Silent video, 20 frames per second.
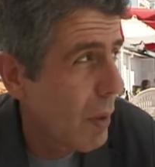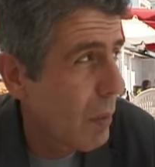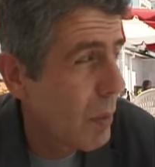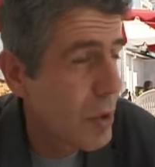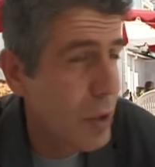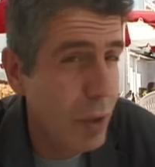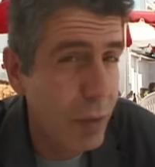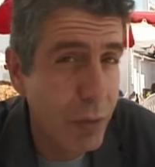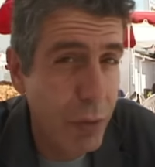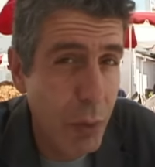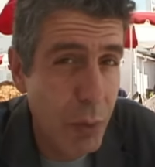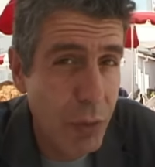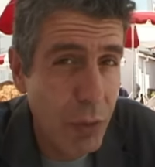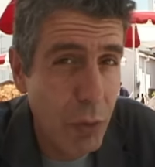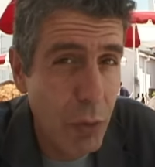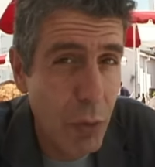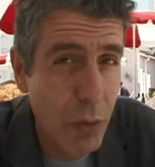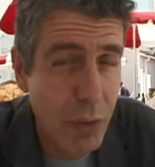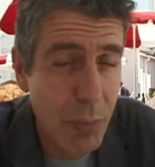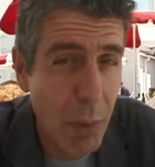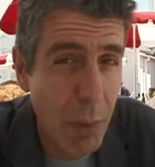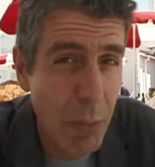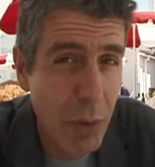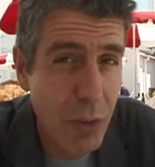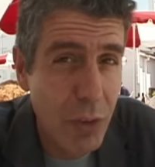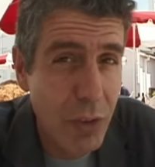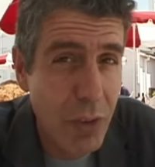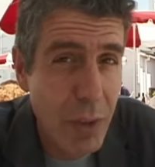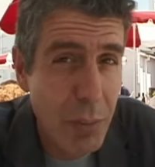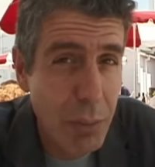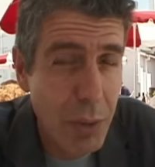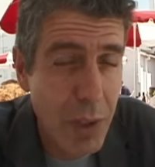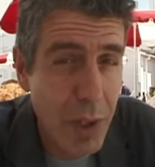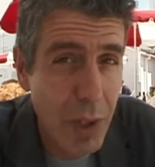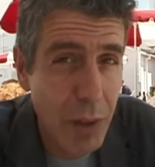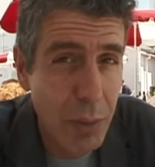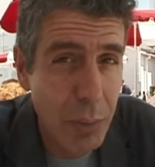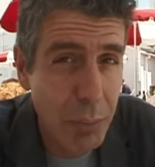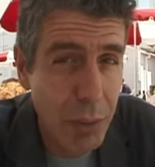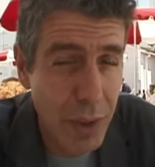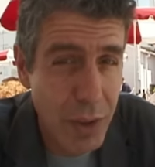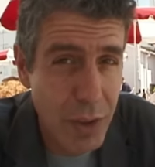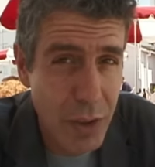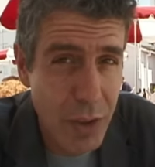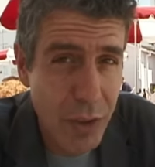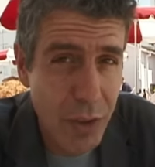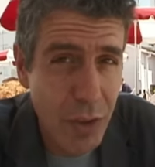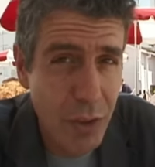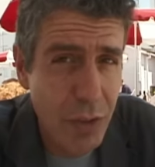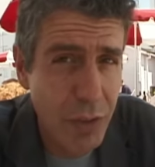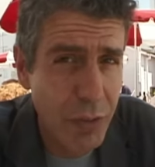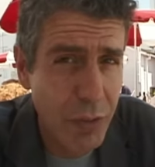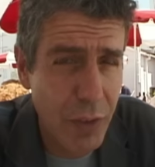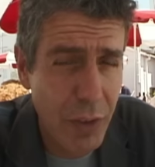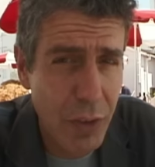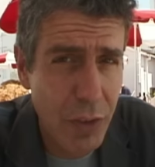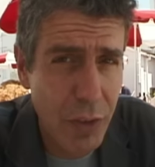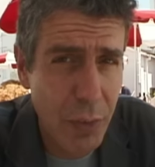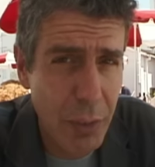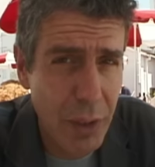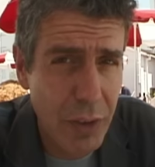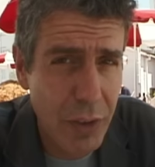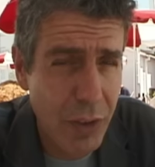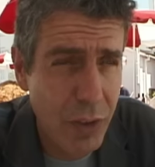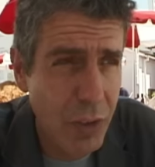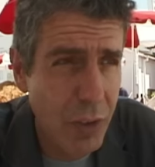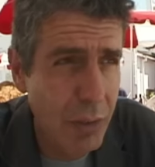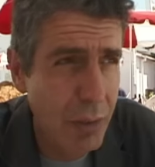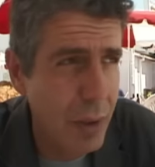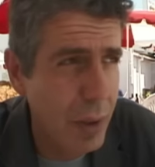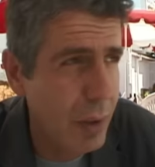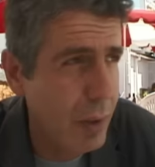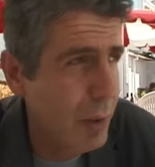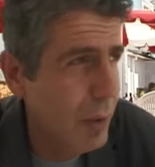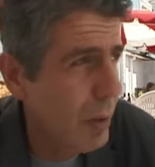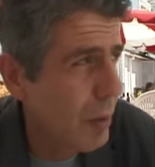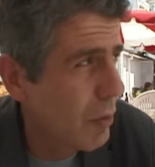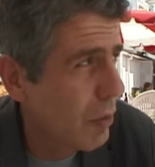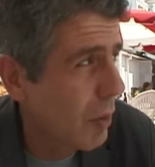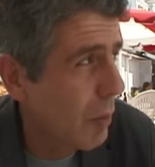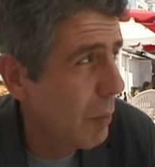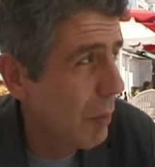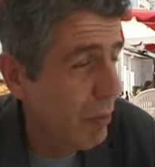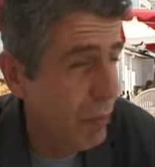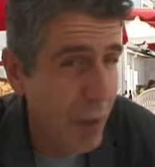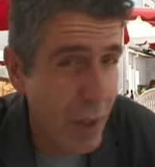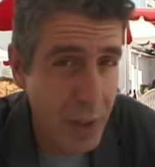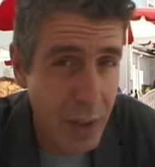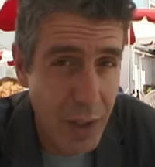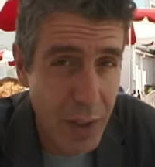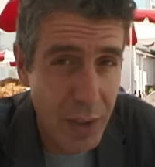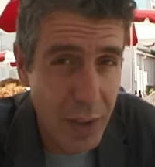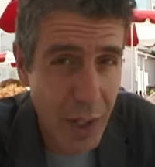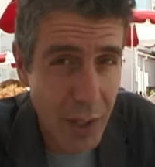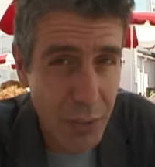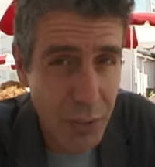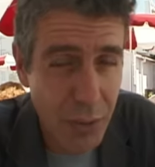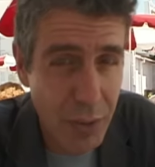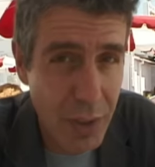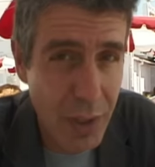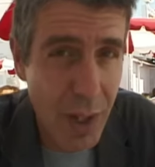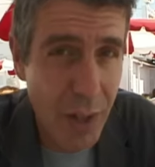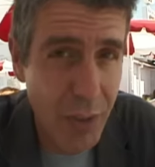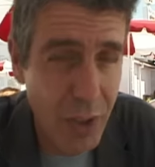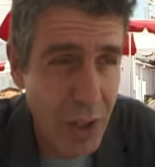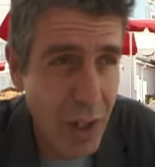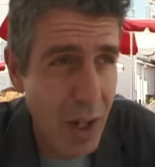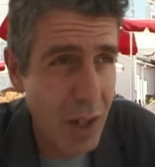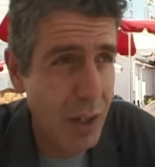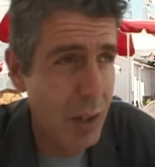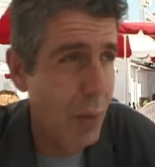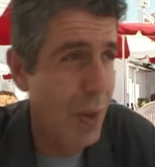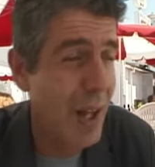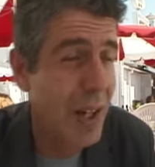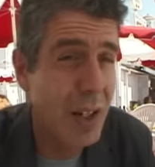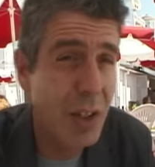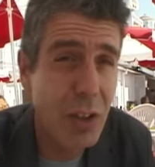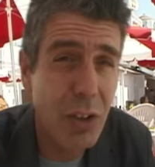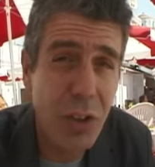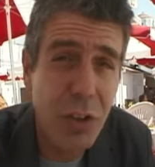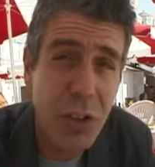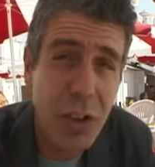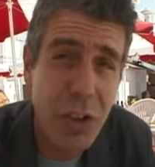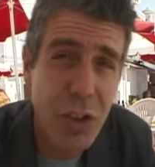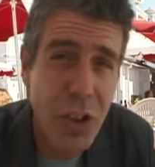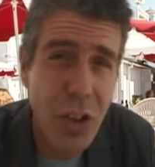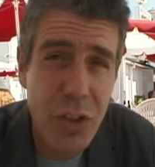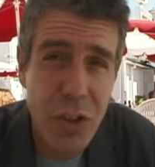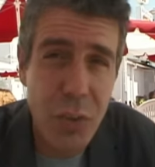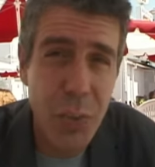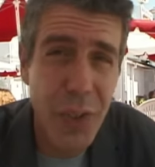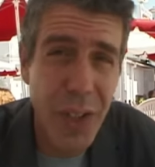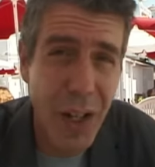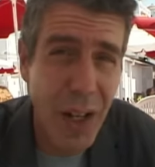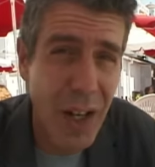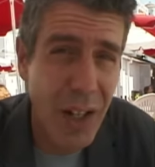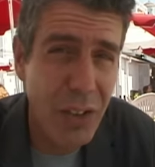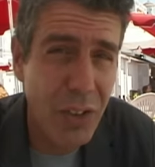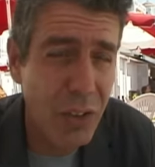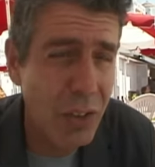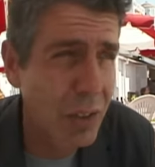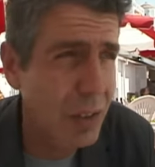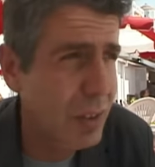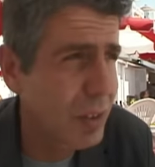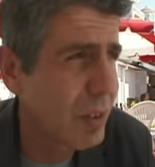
Which confirms, of course, my most deeply held prejudices and fears about this area. See, we finally encountered the avocado, and in close conjunction with a hot dog,